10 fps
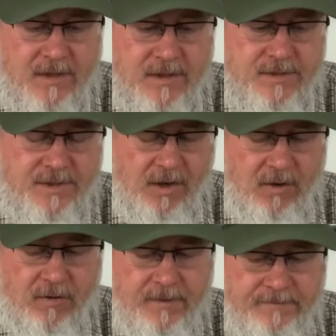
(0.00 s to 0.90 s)

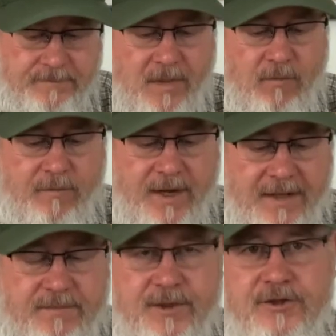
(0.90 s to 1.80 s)
So when we
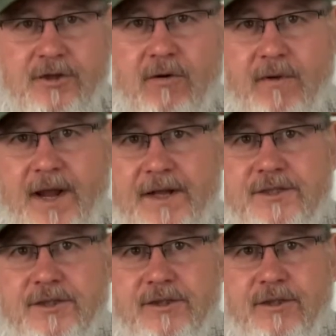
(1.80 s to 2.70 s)
got to Muir Trail
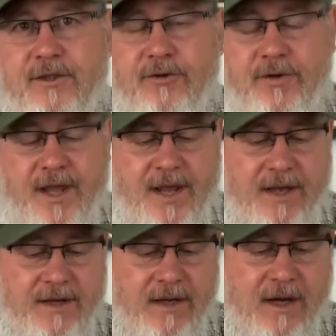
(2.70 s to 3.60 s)
Ranch, you
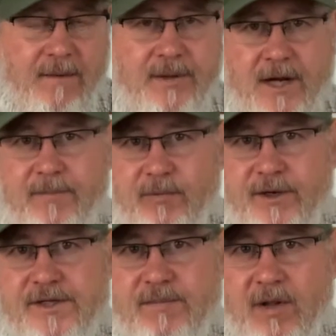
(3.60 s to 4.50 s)
can pick up your
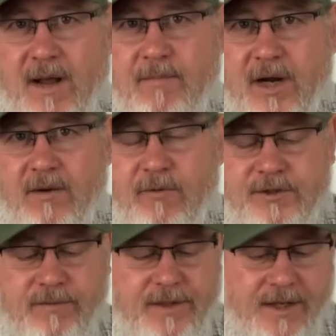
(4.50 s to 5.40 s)
resupply bucket,
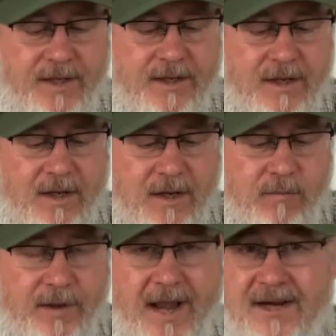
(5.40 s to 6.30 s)
which we did.
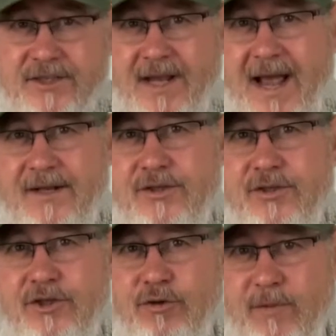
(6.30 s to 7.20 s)
We actually had
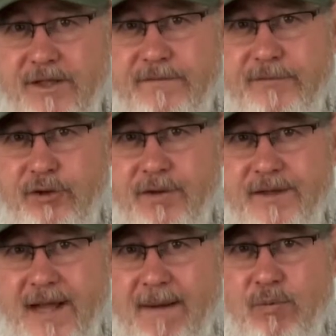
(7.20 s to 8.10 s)
too much food
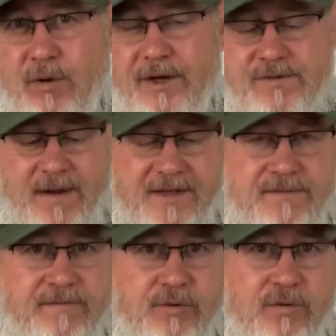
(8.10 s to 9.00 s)
at that point because we had
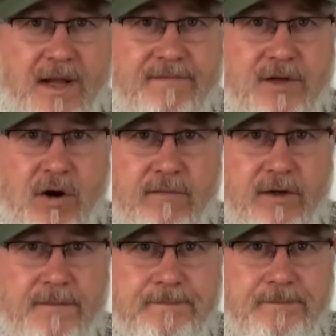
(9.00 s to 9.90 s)
some food left over.